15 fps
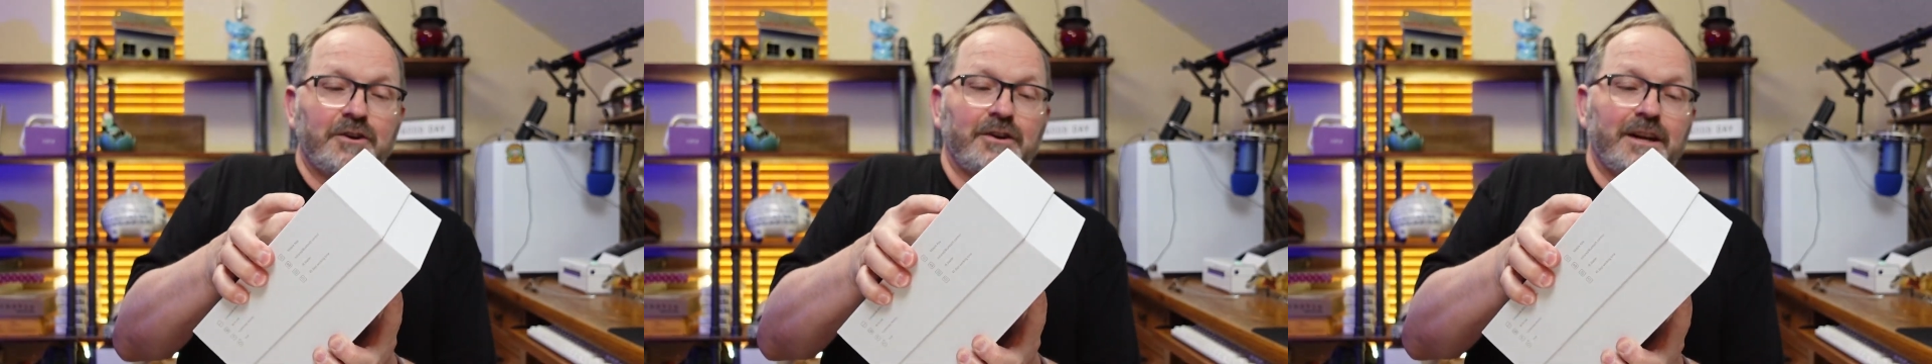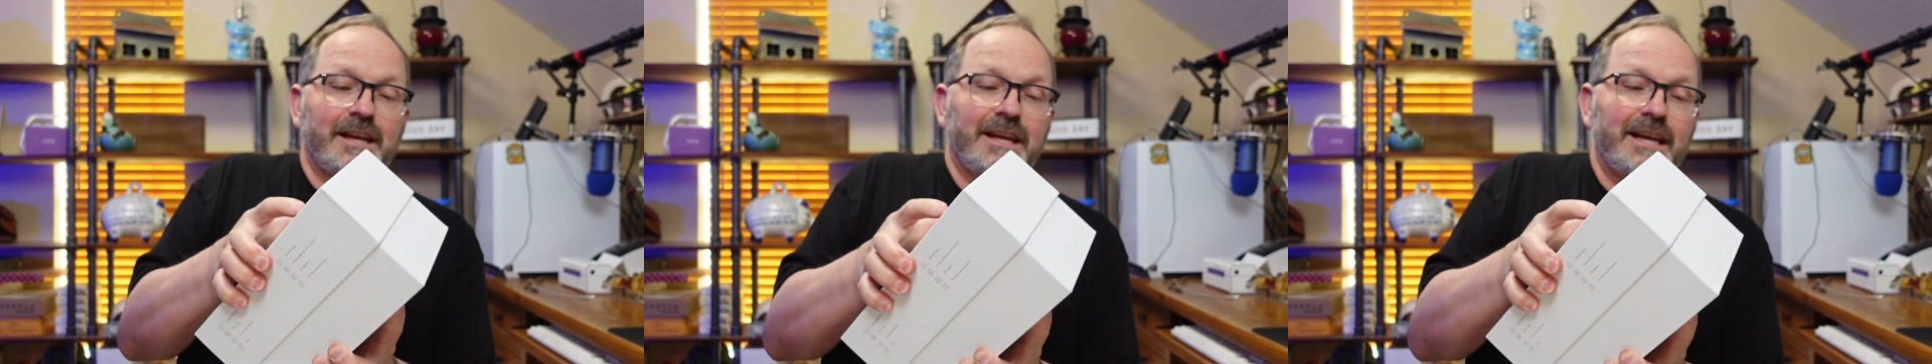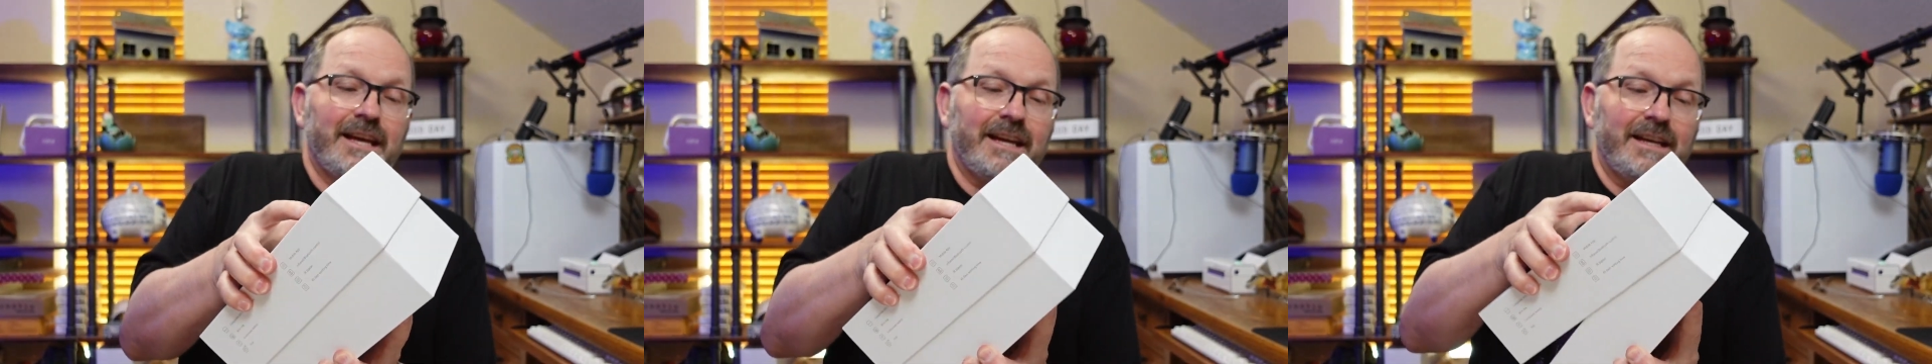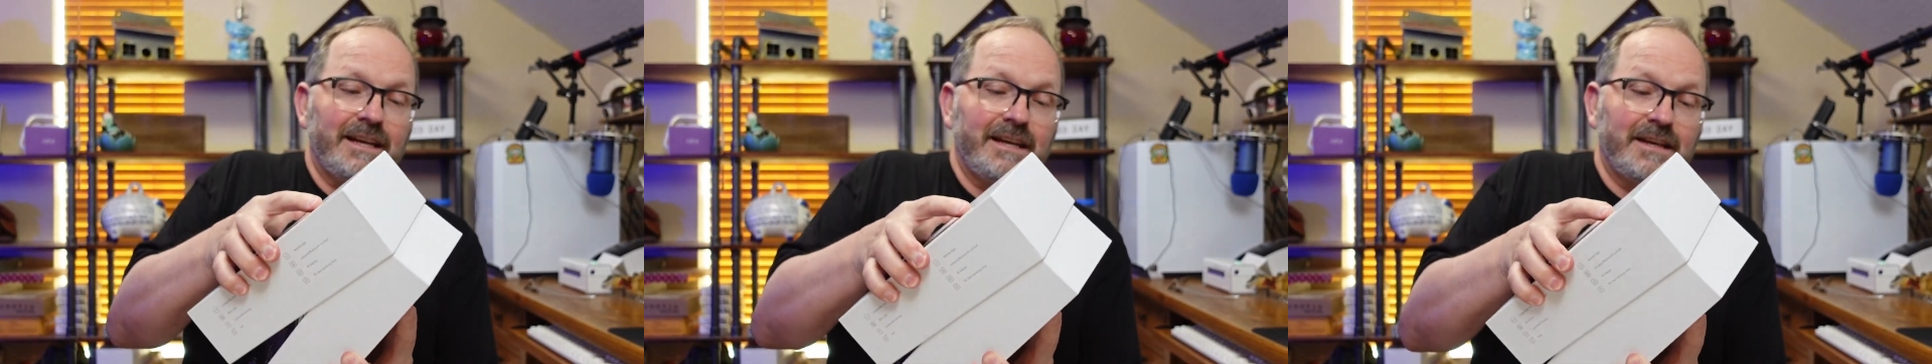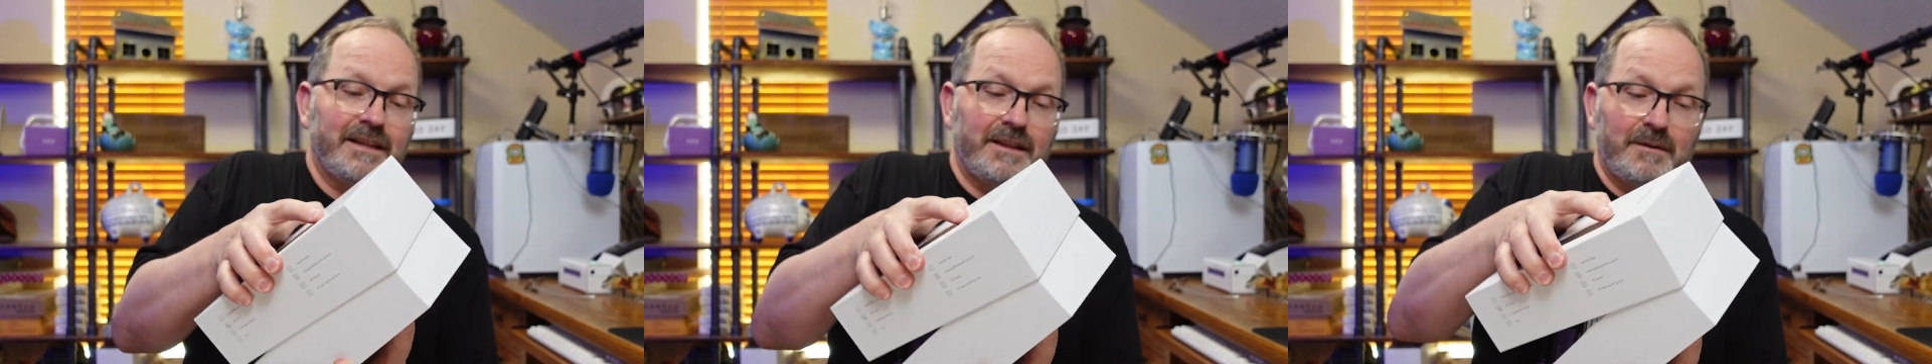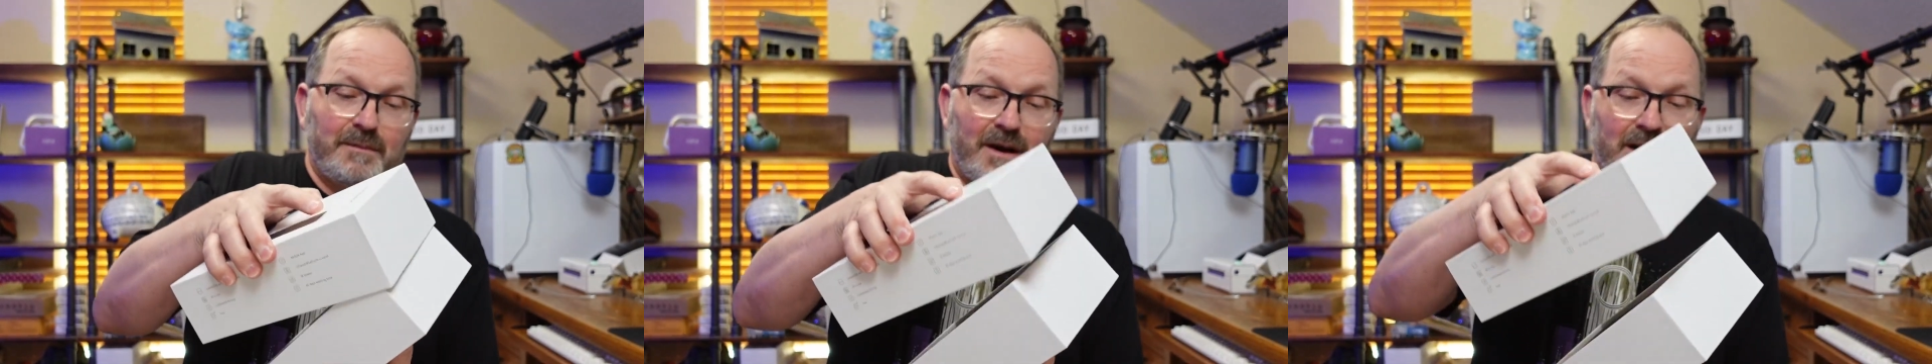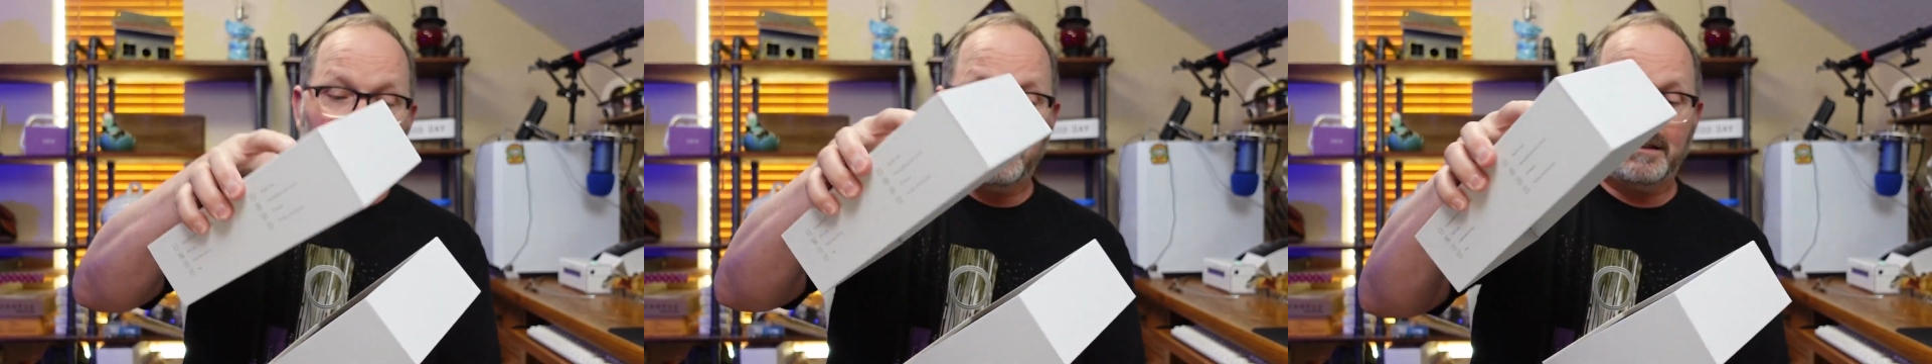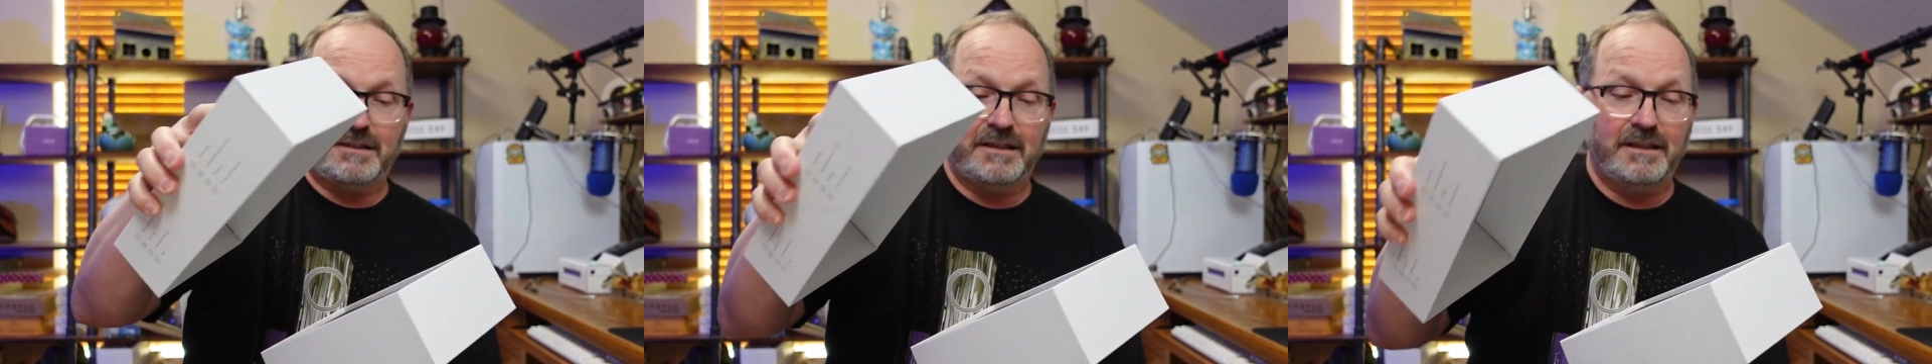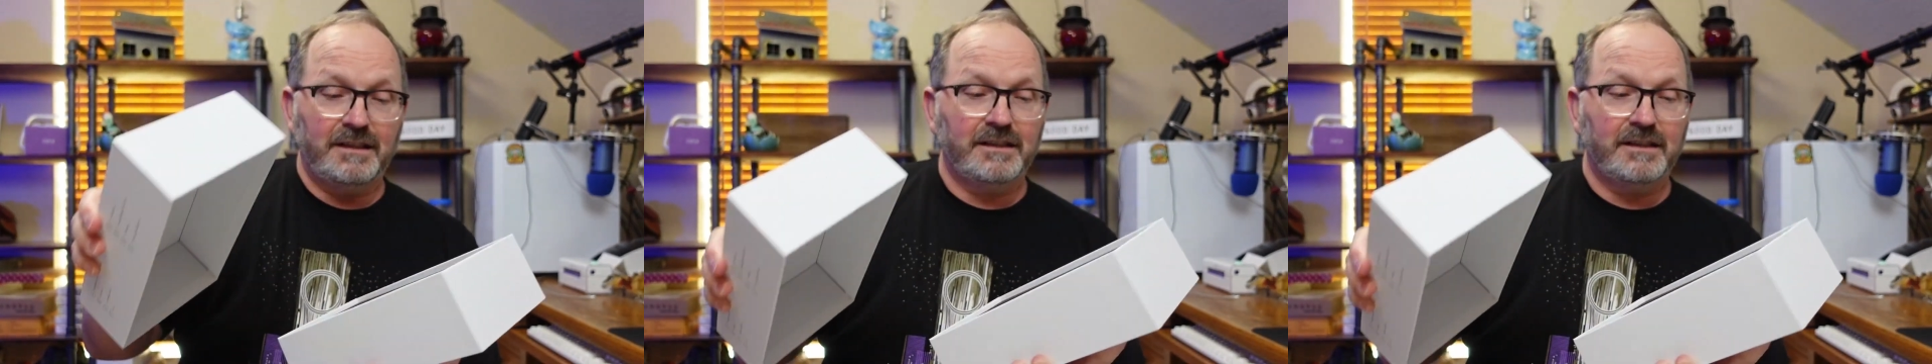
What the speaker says: going to get in the box.